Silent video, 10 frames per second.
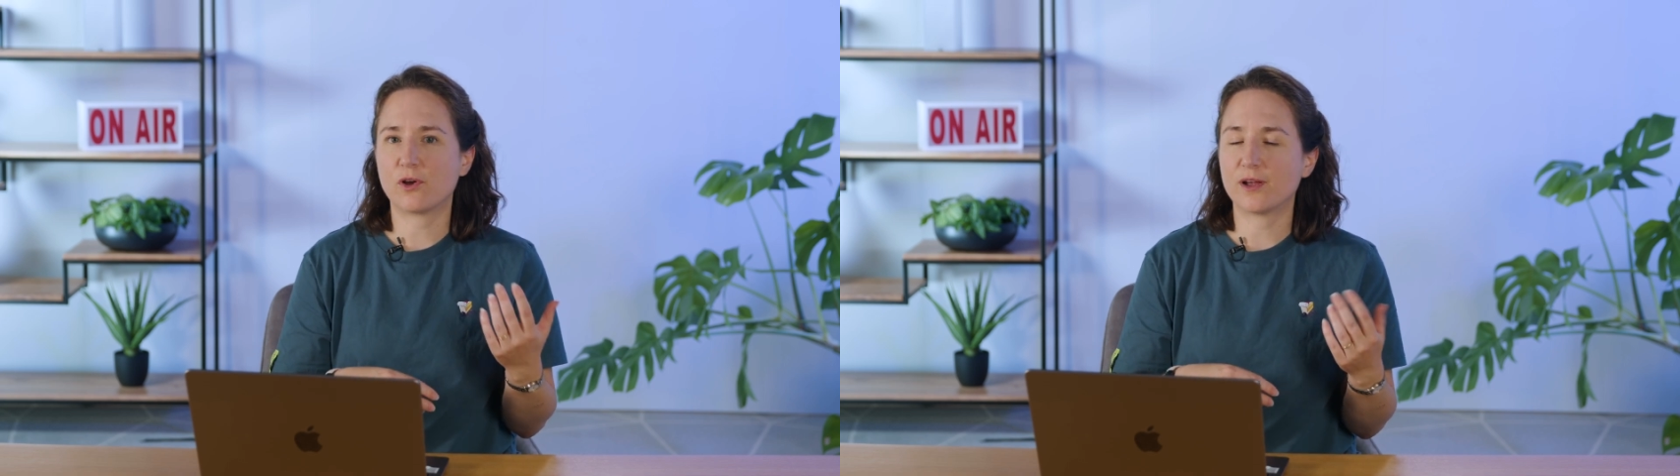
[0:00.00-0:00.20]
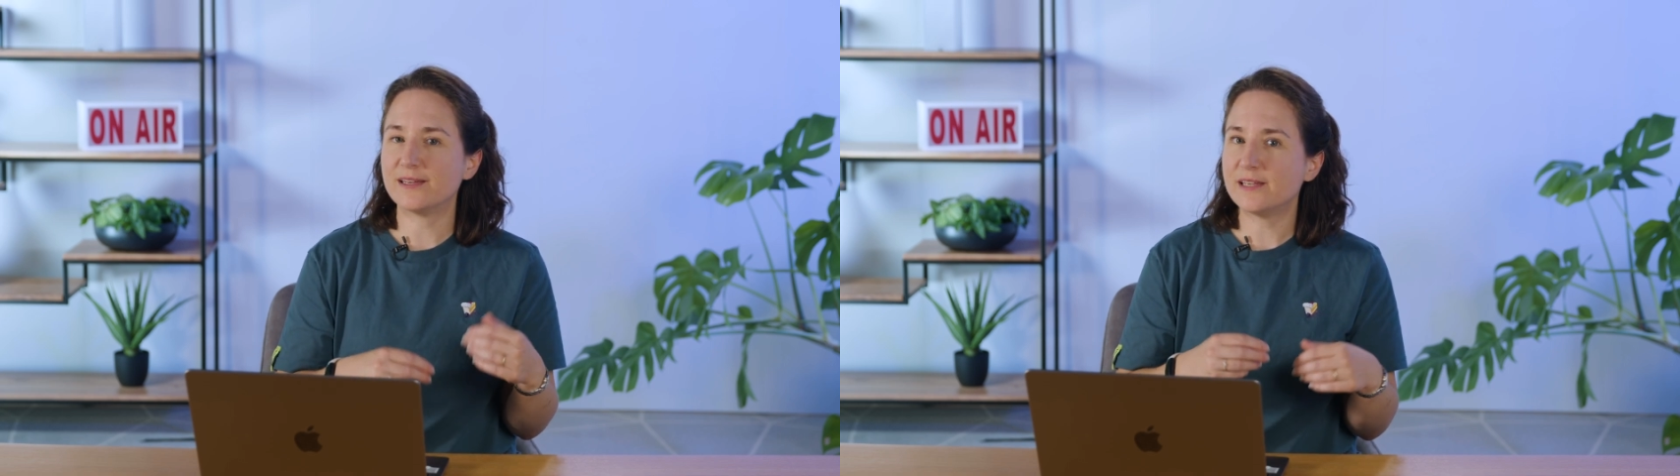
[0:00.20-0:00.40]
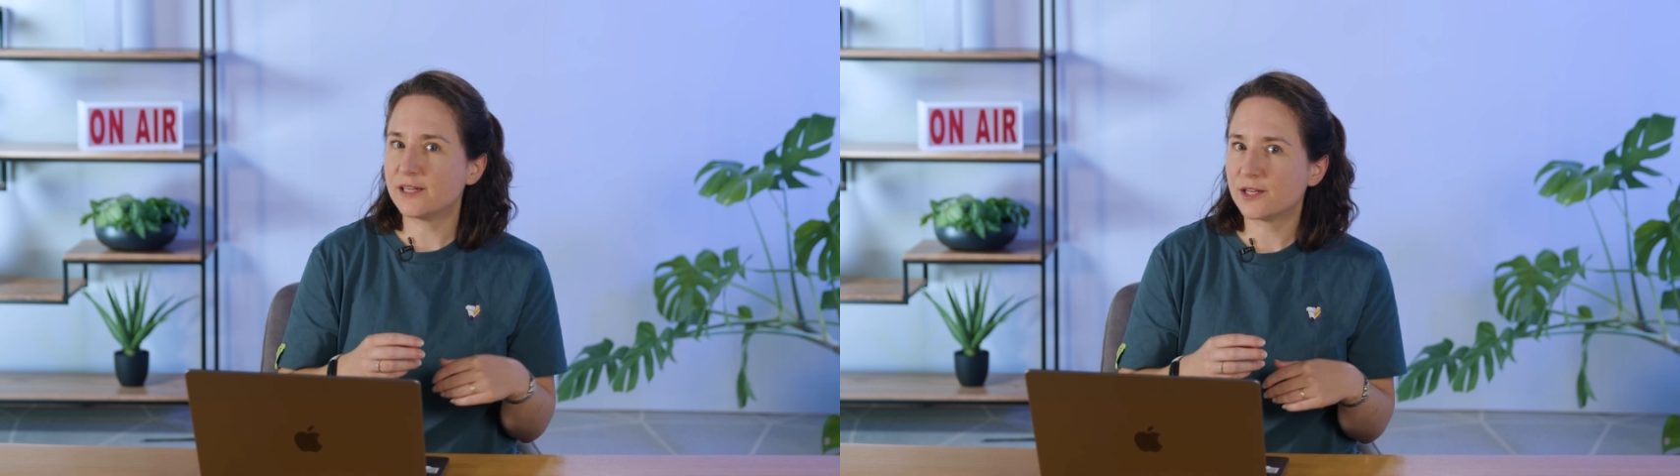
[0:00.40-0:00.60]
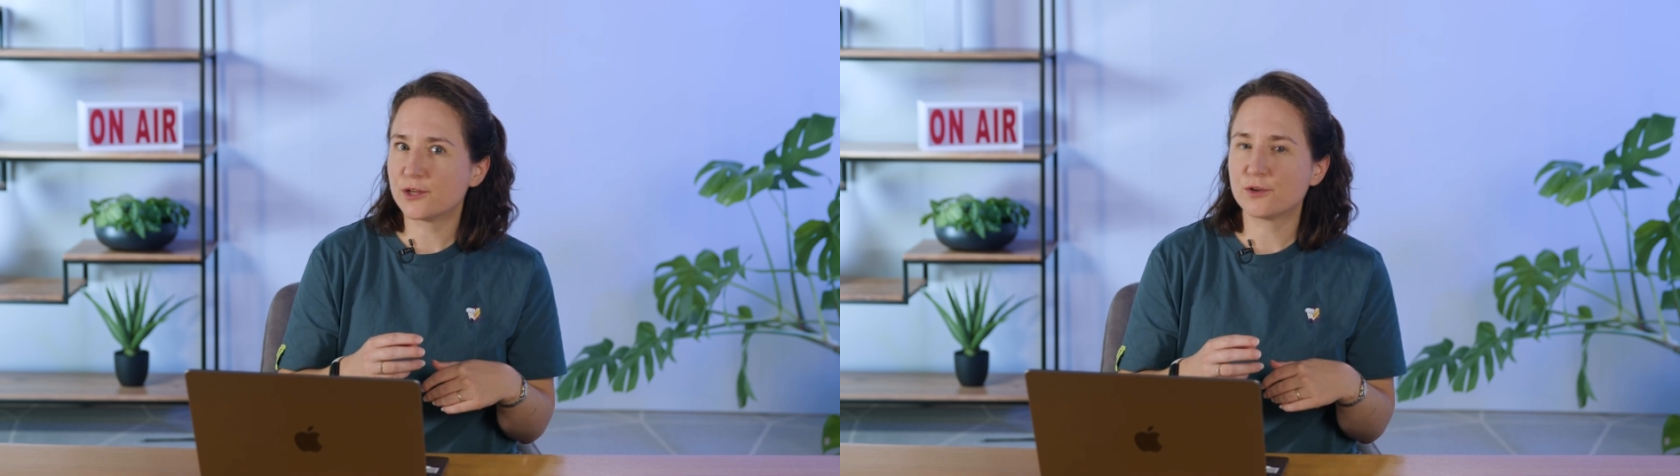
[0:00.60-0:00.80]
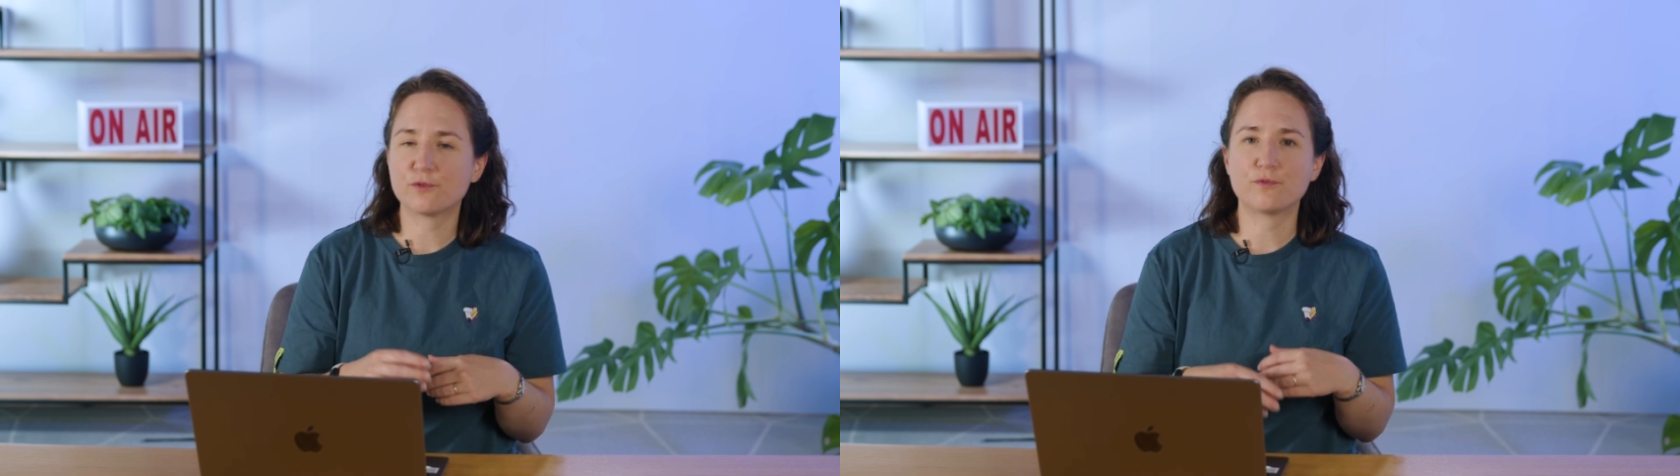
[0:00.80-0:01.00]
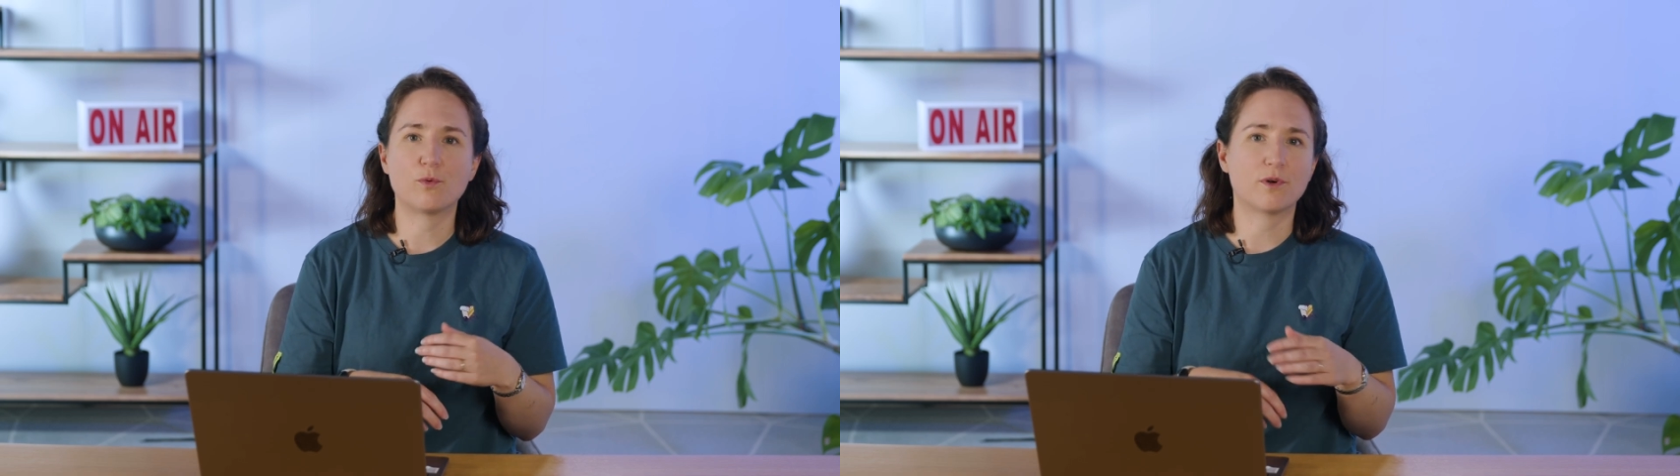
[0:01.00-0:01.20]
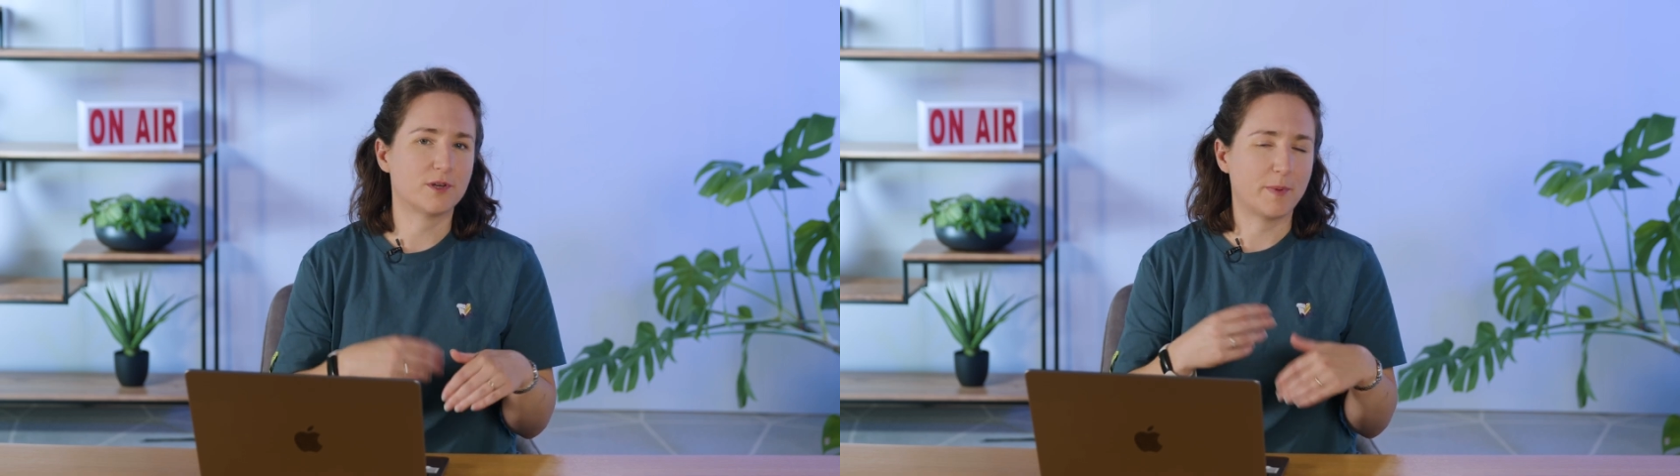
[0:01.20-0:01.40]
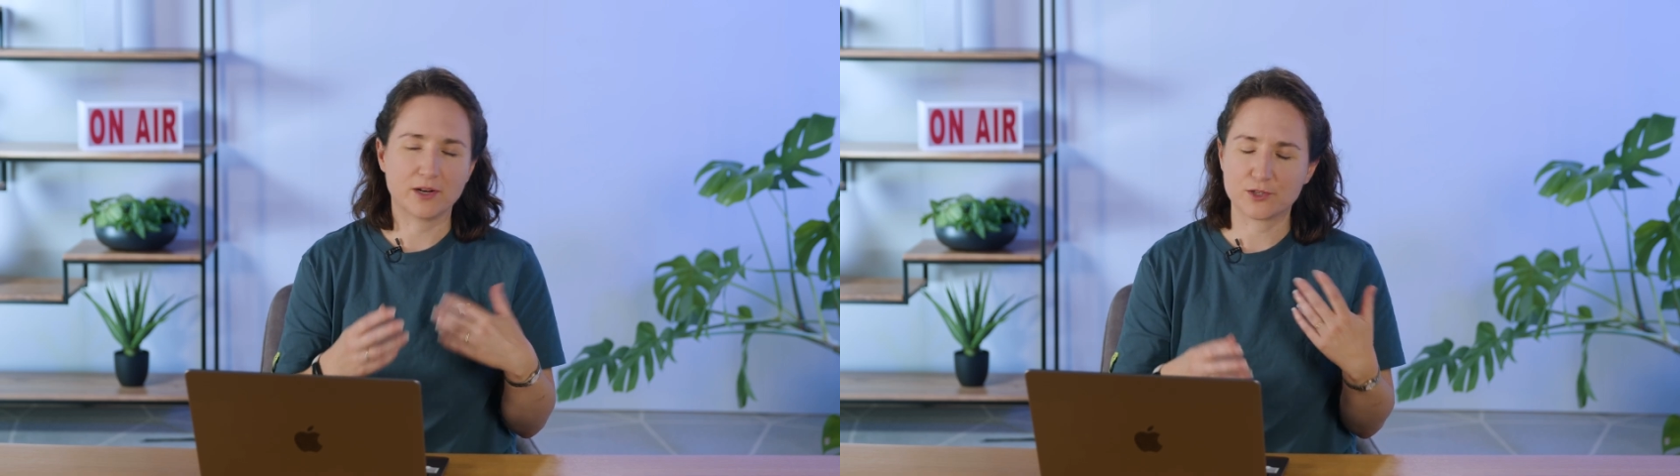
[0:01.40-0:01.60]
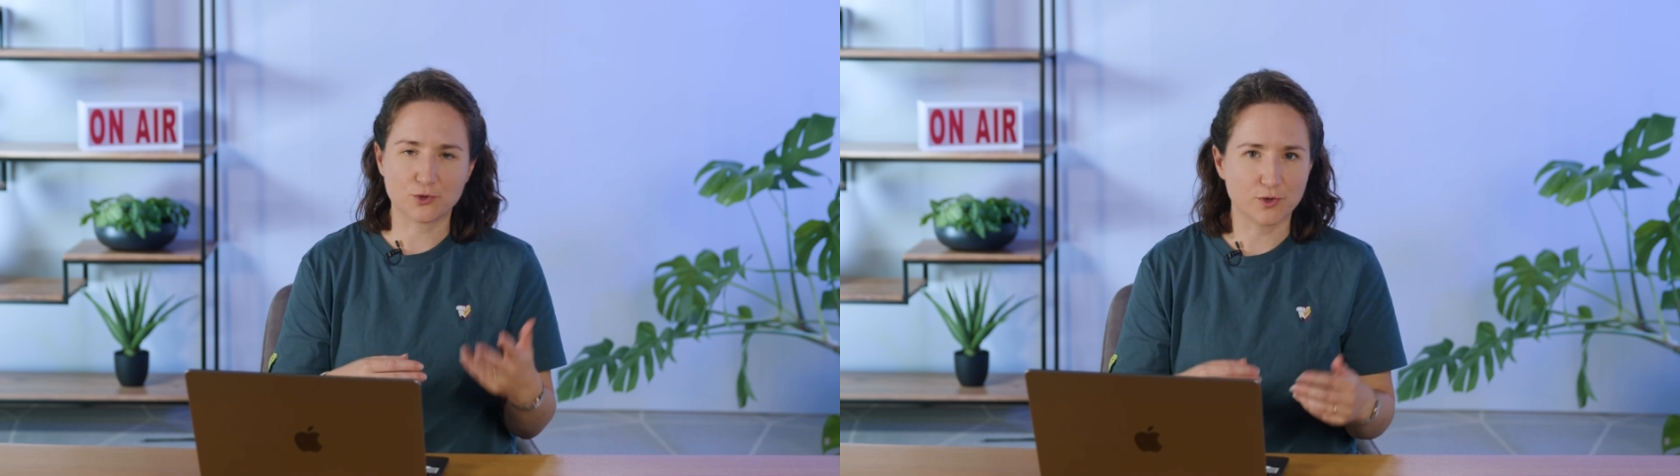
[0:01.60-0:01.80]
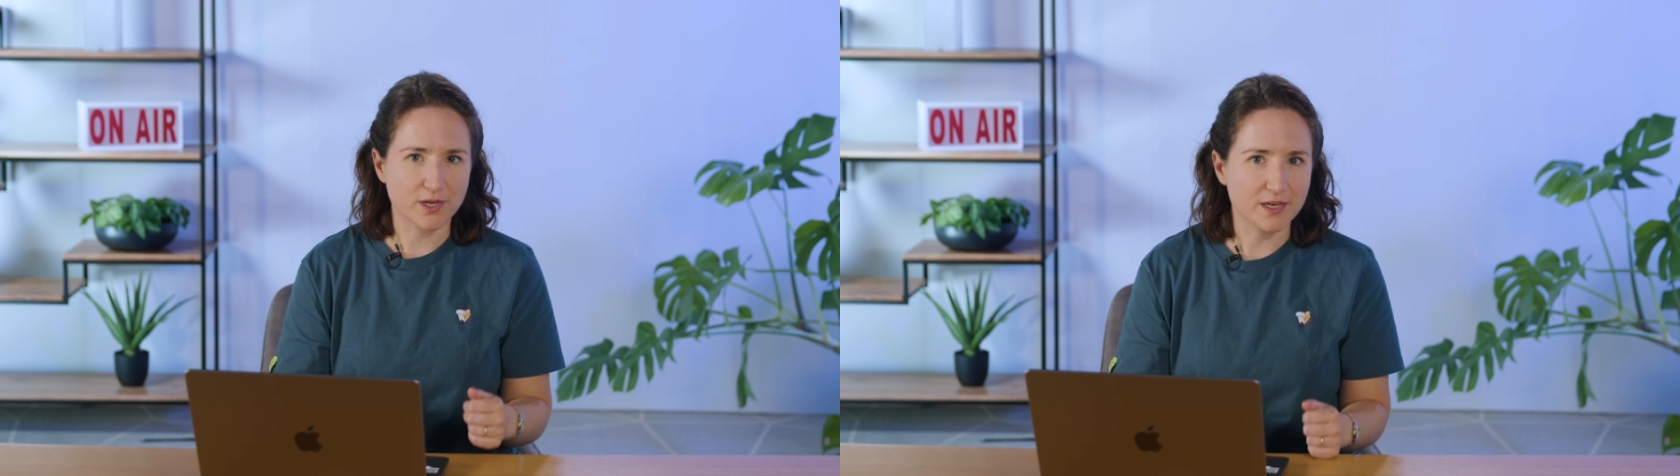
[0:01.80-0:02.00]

not needed for depending on certain